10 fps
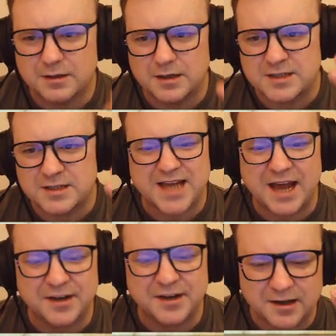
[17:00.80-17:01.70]
isn't
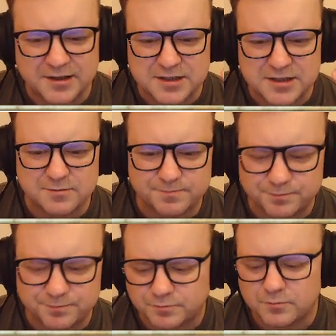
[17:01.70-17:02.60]
analysed
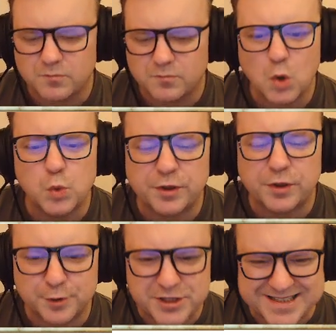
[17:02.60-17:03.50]

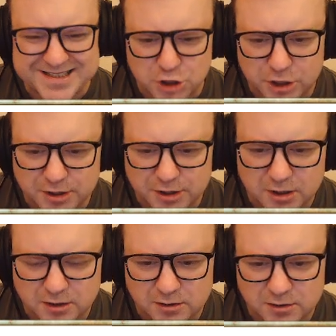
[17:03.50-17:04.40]
with precision
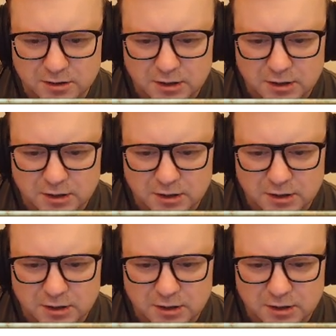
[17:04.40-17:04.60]
here.